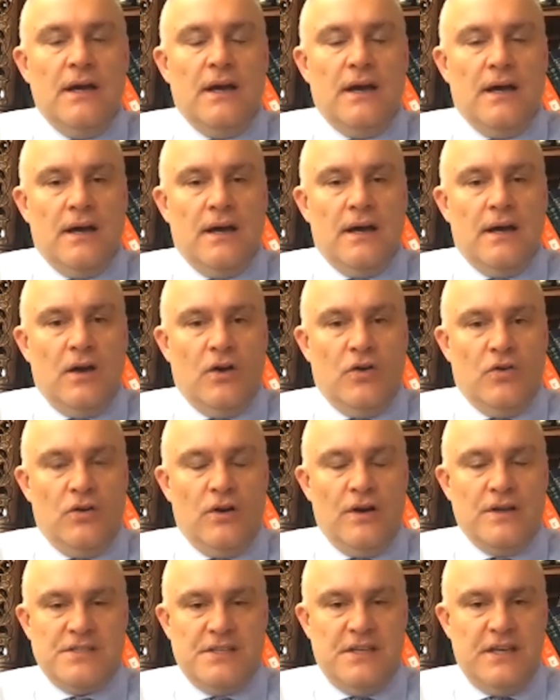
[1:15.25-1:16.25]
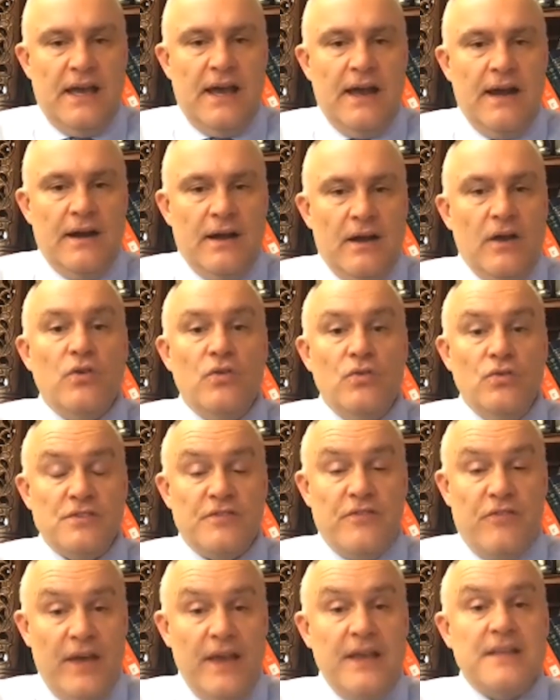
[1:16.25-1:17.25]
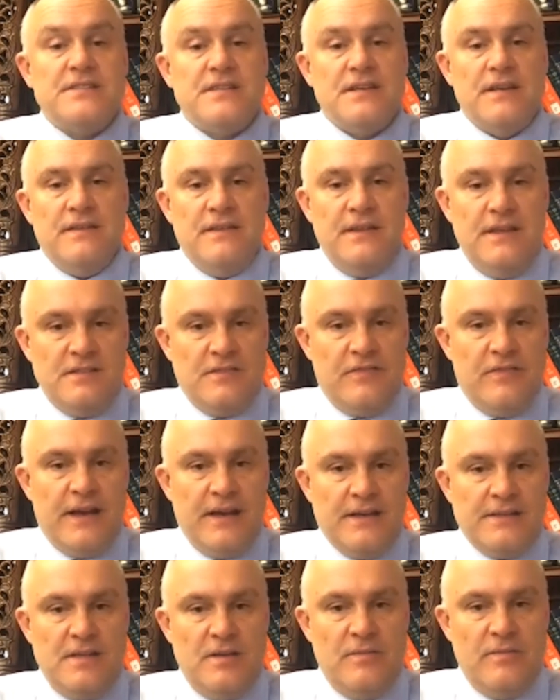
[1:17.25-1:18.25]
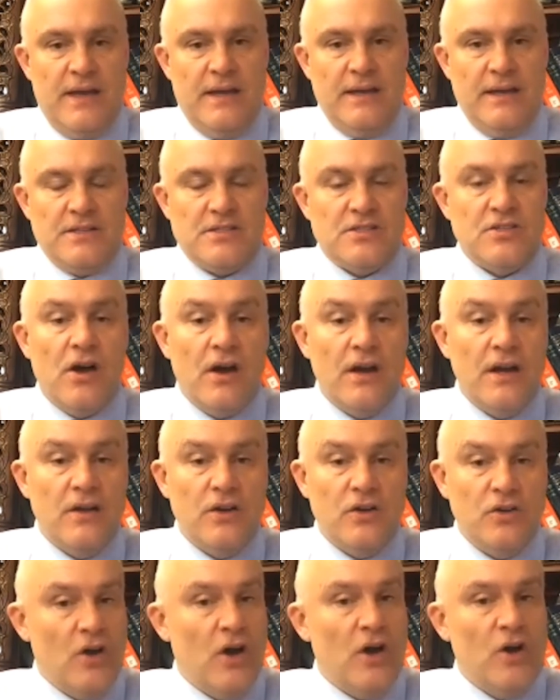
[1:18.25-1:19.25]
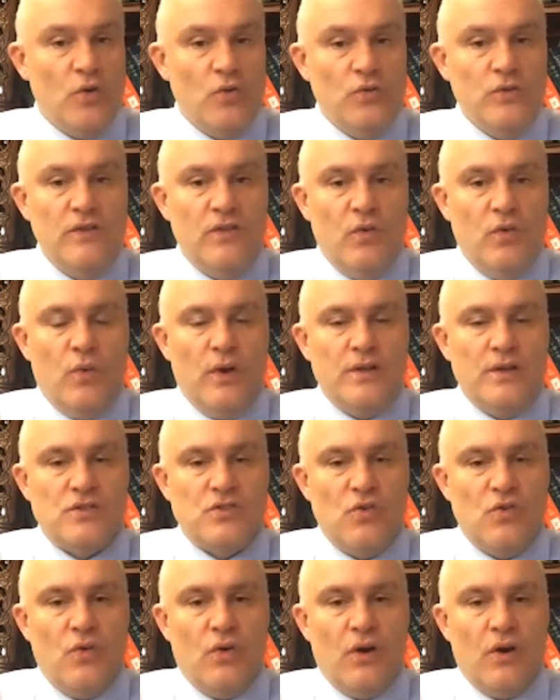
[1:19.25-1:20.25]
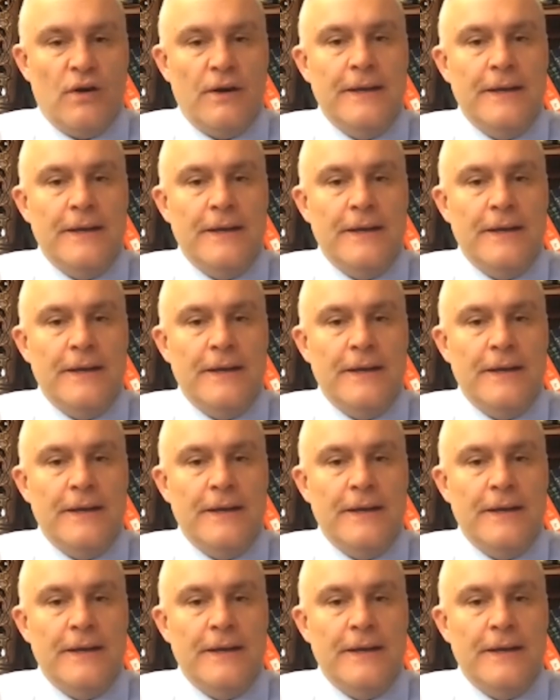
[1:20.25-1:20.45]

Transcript: across Canada who is facing these vaccine mandates, not only the ones who are